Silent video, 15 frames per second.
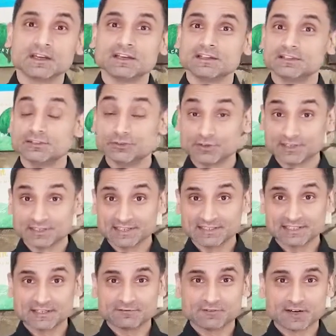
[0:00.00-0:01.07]
You can
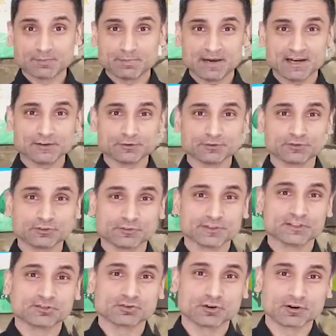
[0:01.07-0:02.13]
identify patterns on the
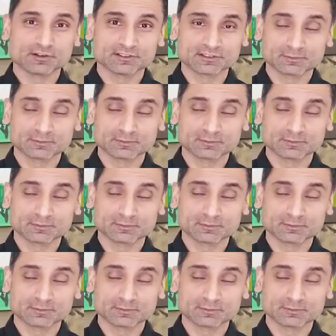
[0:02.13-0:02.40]
charts,